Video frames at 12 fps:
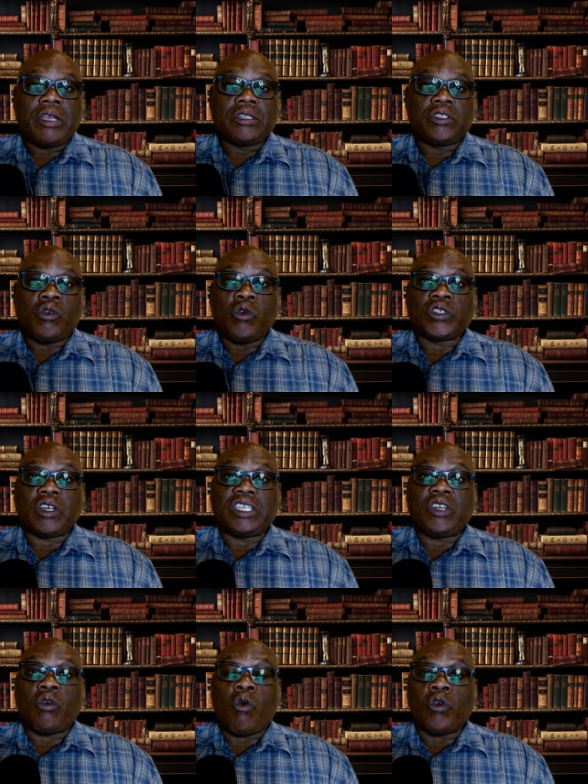Those are the
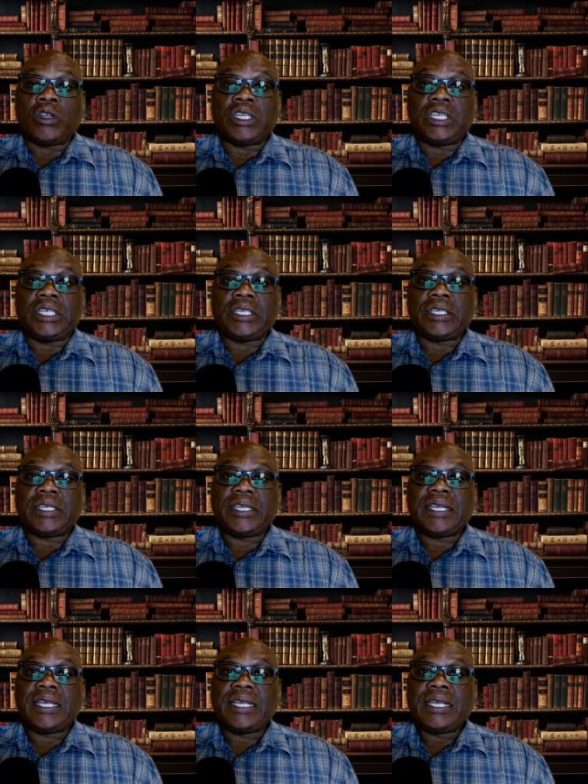only
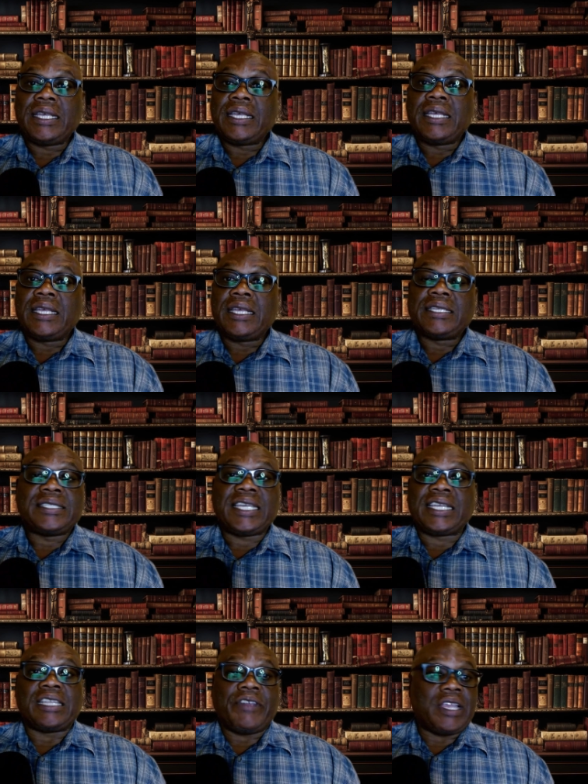
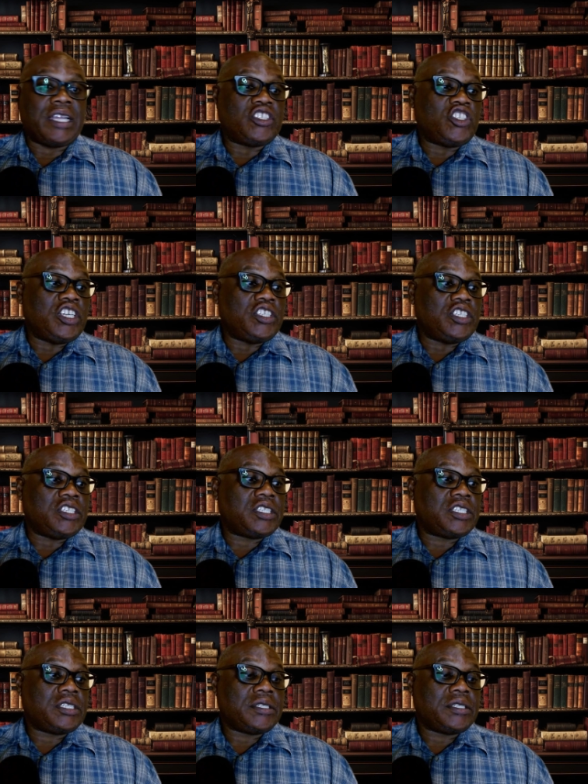significant changes